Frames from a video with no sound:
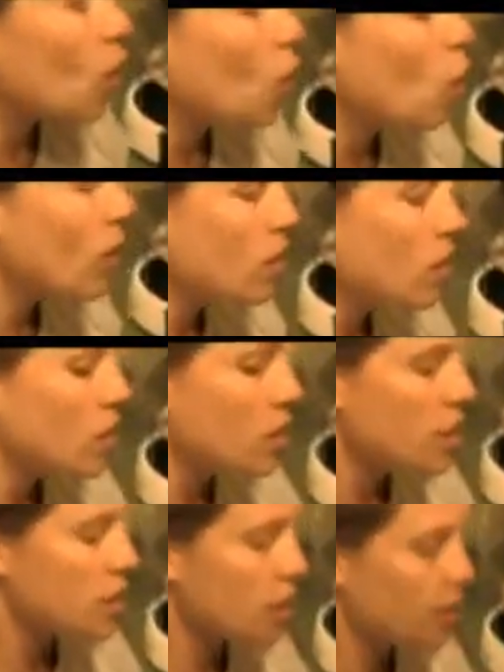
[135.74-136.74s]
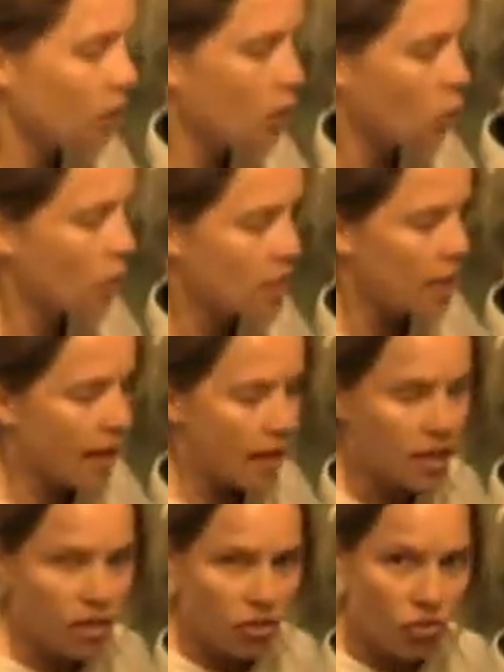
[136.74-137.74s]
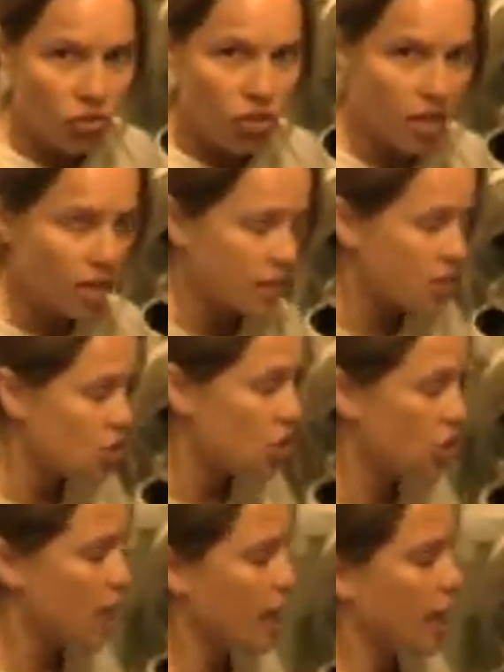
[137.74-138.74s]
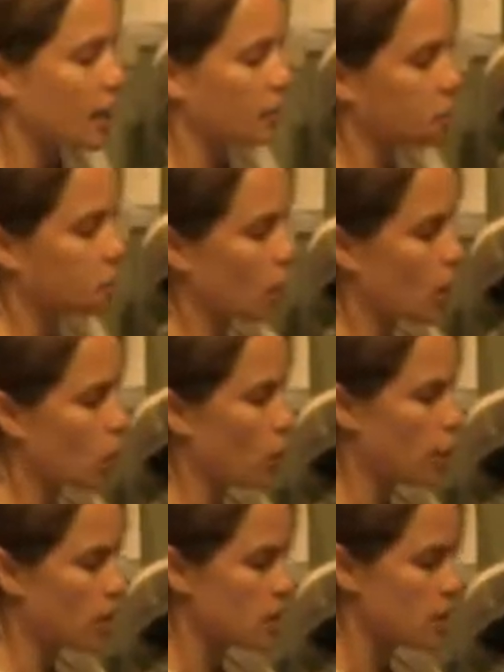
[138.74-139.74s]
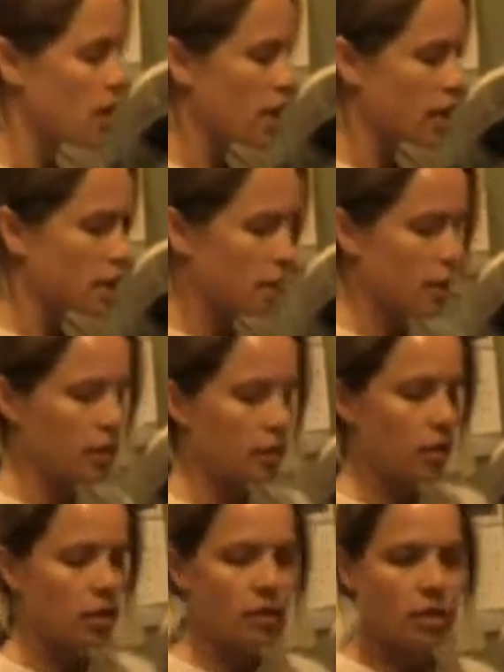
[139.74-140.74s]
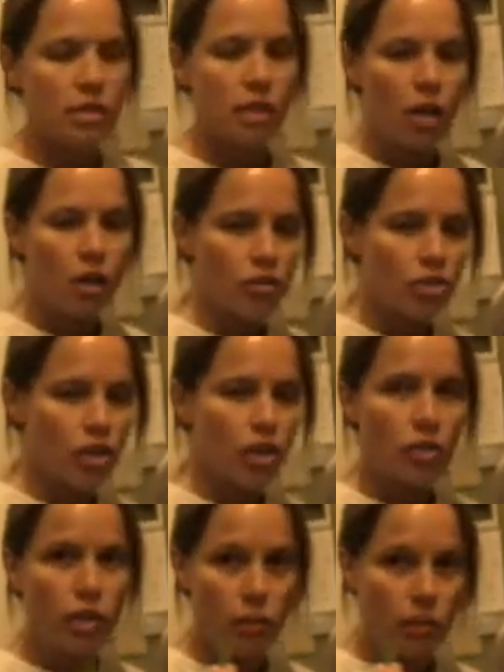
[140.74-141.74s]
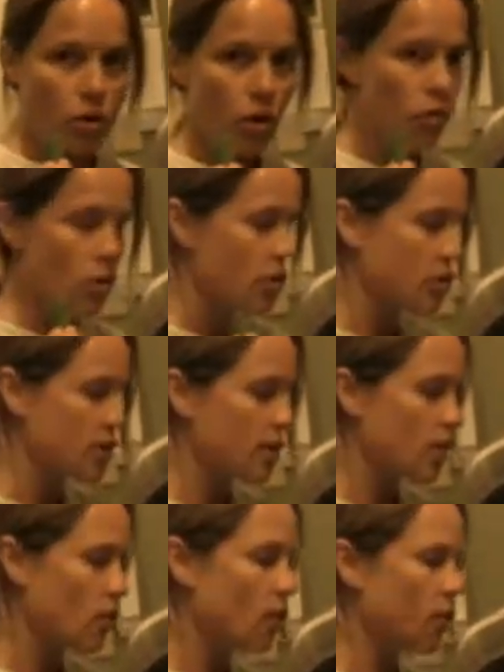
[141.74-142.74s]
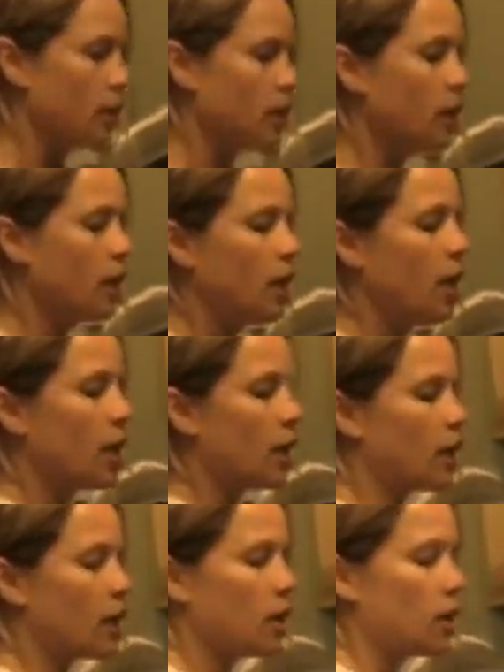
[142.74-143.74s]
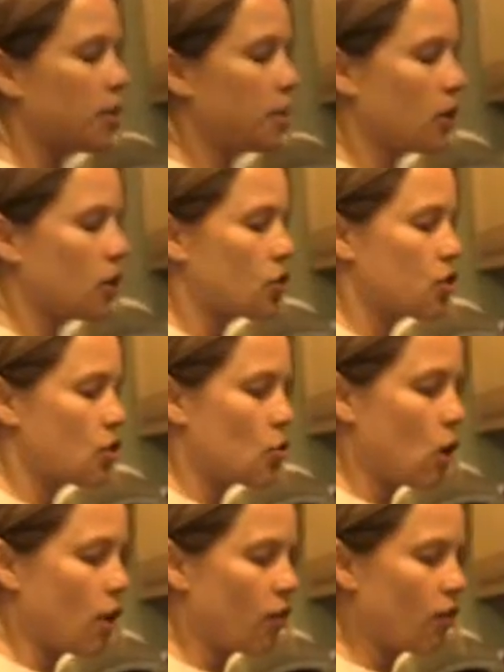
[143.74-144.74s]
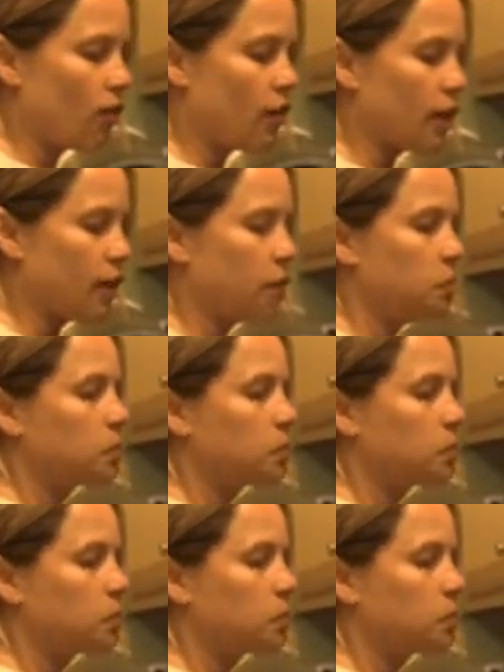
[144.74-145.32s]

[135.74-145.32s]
One of the things, if you want to add other things, you can. I went outside and picked the cilantro that we grow ourselves. Got a clipping or two off of it.